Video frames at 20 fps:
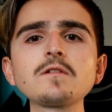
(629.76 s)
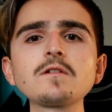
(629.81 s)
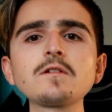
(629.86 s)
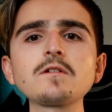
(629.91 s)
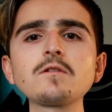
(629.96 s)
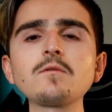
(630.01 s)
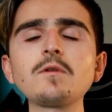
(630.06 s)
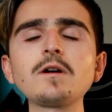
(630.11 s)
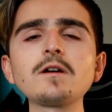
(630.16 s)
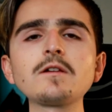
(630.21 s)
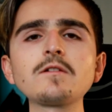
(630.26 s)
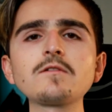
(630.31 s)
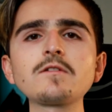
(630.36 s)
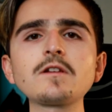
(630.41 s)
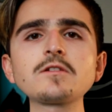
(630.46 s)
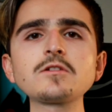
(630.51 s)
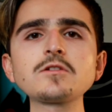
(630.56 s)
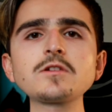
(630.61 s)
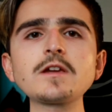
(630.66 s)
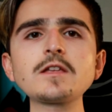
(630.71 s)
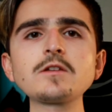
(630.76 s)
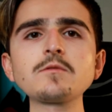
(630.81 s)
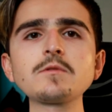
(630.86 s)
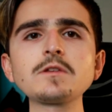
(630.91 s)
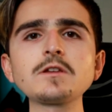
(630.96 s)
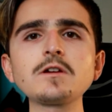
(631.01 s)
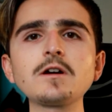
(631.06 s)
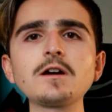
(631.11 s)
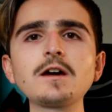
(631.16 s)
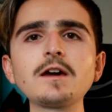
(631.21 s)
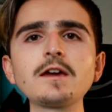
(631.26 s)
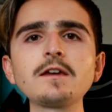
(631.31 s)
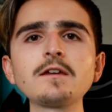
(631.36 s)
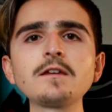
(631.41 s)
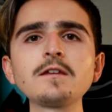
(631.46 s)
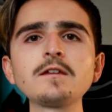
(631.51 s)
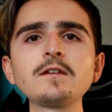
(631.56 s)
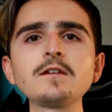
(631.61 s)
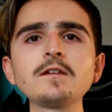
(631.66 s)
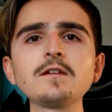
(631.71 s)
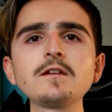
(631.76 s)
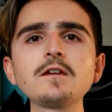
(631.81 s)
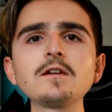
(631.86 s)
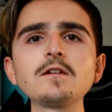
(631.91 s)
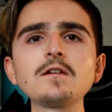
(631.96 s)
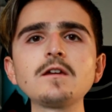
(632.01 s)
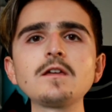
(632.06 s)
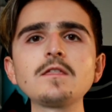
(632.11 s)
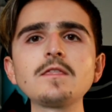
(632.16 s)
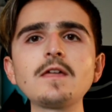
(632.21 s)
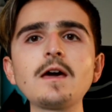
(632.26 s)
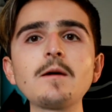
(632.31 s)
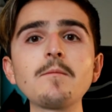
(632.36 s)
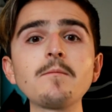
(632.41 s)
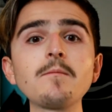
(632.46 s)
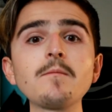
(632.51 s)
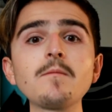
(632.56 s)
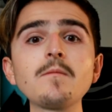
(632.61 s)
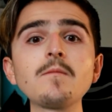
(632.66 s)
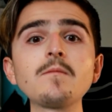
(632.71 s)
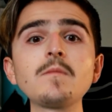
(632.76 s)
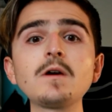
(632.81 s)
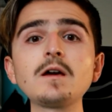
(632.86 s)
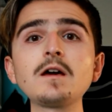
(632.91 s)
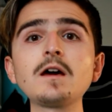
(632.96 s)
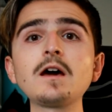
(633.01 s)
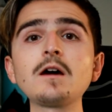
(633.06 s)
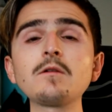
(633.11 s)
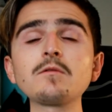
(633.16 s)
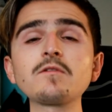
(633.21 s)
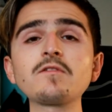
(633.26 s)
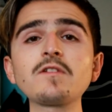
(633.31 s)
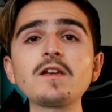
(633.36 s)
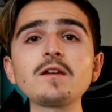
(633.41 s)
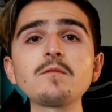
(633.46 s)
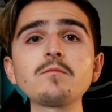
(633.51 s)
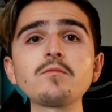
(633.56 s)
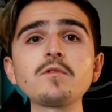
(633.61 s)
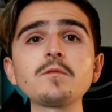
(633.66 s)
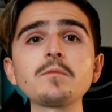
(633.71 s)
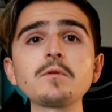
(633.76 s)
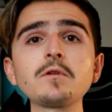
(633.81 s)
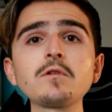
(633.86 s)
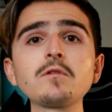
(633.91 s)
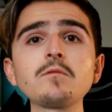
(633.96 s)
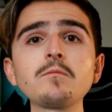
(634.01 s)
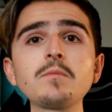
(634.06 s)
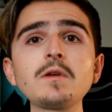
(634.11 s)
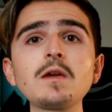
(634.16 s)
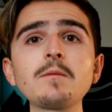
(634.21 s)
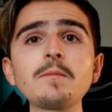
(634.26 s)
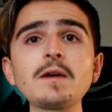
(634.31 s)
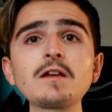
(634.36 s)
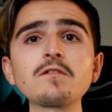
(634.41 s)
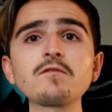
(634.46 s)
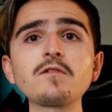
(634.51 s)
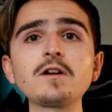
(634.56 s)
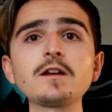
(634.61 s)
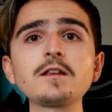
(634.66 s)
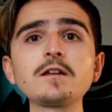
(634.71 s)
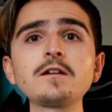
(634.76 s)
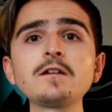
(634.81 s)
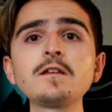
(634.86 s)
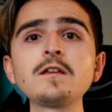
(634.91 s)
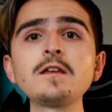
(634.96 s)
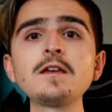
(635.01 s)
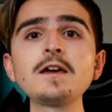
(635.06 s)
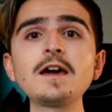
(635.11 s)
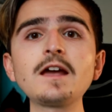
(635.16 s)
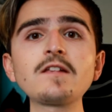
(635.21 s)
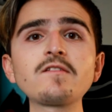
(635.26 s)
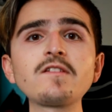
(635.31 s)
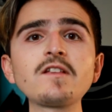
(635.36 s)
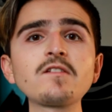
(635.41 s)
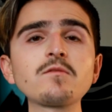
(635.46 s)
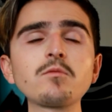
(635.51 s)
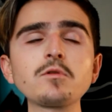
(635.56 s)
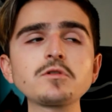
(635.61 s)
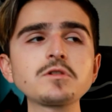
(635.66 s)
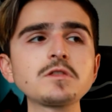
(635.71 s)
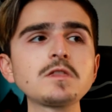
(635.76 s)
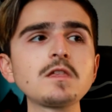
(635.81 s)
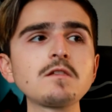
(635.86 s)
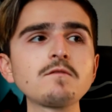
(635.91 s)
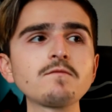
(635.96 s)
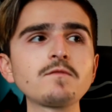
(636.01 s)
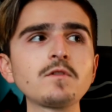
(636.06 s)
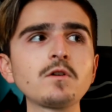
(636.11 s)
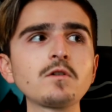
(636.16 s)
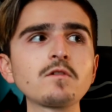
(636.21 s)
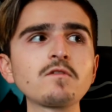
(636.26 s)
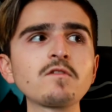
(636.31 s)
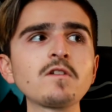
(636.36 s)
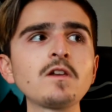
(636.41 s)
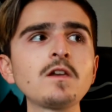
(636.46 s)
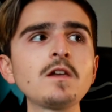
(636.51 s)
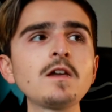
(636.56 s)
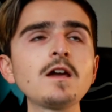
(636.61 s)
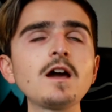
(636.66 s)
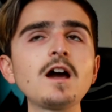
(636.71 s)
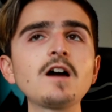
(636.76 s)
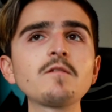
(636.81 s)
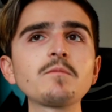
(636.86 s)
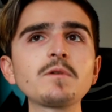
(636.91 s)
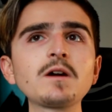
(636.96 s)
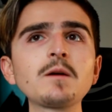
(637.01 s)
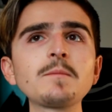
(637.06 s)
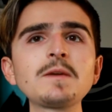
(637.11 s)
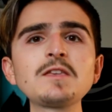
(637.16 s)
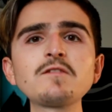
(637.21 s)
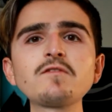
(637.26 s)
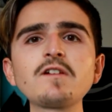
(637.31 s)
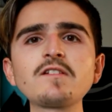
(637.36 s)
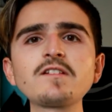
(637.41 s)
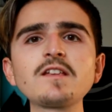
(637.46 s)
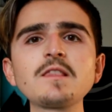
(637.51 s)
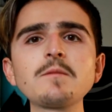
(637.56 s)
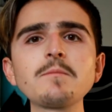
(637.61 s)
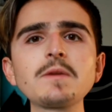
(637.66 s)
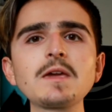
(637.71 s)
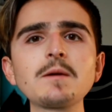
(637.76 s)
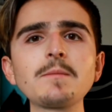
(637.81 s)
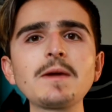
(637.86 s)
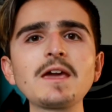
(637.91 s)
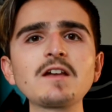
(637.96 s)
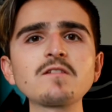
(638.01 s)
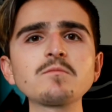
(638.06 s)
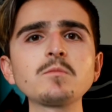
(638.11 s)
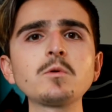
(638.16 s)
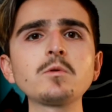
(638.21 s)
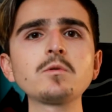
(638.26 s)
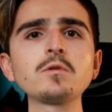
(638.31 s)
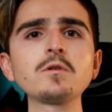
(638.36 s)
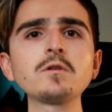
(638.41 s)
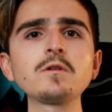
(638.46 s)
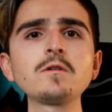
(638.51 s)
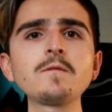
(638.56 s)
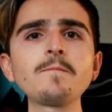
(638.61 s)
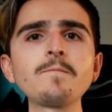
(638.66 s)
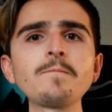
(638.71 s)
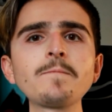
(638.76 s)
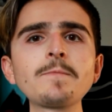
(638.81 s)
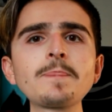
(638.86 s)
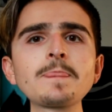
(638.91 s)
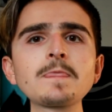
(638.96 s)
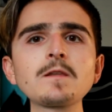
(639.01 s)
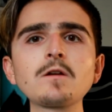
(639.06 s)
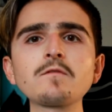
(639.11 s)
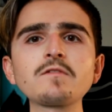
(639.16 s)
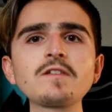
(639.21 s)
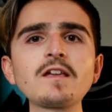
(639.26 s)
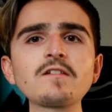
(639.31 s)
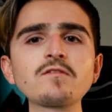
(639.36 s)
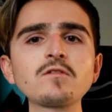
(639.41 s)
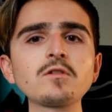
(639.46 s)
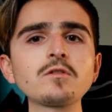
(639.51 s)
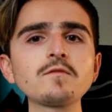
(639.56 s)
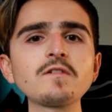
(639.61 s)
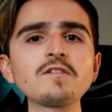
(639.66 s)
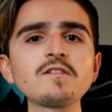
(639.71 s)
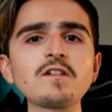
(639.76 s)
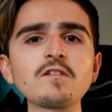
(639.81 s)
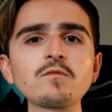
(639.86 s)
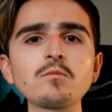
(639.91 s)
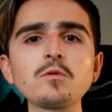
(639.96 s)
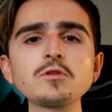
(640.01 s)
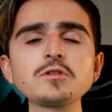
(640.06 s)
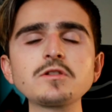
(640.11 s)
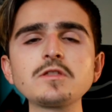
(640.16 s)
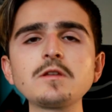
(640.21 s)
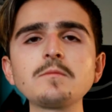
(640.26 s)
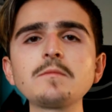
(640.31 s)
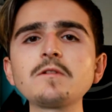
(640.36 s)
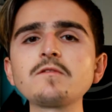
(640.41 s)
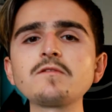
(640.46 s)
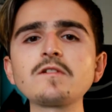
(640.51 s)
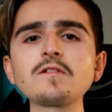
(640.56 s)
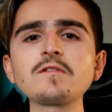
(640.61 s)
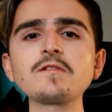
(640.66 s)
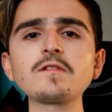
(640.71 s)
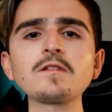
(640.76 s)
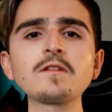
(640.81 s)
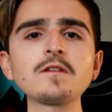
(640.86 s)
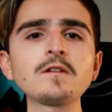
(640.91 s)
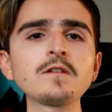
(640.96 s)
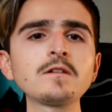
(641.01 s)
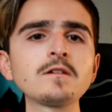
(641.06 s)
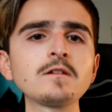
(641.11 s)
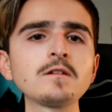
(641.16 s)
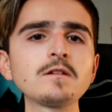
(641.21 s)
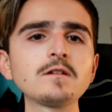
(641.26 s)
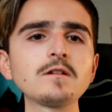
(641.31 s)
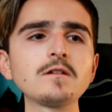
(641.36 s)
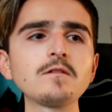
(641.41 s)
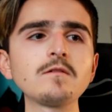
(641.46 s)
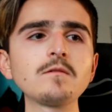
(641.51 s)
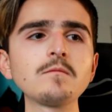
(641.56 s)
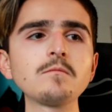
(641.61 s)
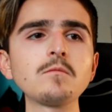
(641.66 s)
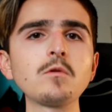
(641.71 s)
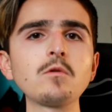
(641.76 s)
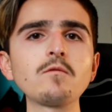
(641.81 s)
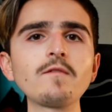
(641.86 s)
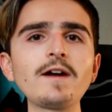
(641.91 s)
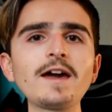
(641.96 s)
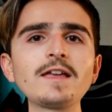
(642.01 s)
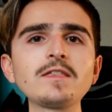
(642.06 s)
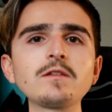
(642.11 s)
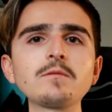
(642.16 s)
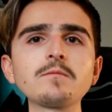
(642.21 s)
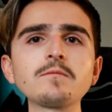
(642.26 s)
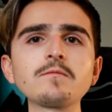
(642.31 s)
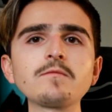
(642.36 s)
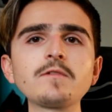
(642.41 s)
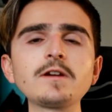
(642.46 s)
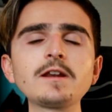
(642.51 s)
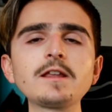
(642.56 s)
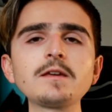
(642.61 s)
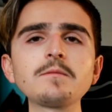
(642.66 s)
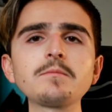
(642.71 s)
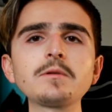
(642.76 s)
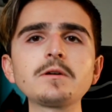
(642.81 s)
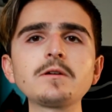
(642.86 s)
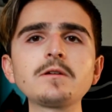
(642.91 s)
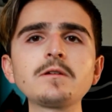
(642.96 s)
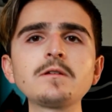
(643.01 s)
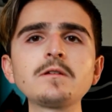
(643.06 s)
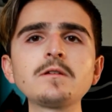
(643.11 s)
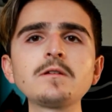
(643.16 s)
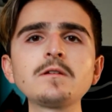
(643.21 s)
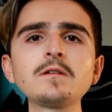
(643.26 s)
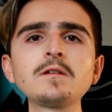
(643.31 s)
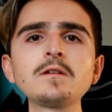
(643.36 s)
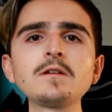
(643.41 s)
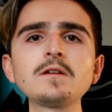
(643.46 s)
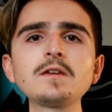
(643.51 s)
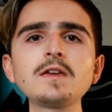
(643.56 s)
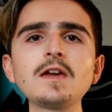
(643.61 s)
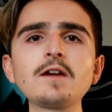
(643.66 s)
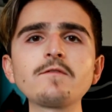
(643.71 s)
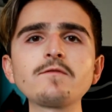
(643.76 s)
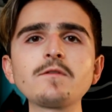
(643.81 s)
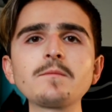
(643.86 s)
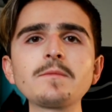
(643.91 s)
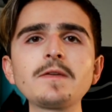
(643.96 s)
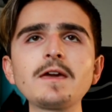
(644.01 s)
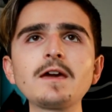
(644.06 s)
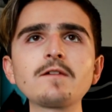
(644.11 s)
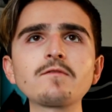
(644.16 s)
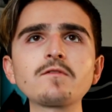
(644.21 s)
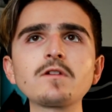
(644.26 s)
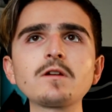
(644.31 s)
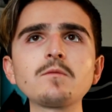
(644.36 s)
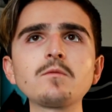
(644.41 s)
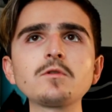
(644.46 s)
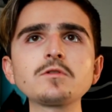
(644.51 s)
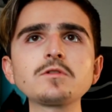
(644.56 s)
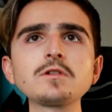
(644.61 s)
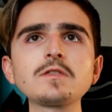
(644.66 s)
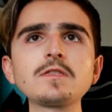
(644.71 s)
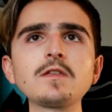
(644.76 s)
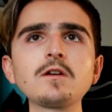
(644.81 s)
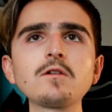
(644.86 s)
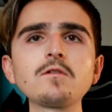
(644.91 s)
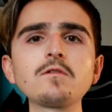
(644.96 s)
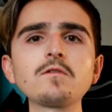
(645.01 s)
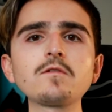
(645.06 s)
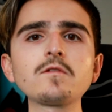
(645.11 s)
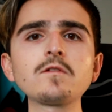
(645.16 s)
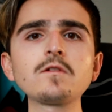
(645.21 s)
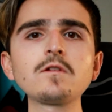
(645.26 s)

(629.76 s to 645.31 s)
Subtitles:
Quite such a genuine guy, like I would say proper good BMX rider. And since watching these vlogs, I've become interested in BMX more. Obviously that's not the reason I was watching them, it was just more random really, but yeah, from there I've started watching those.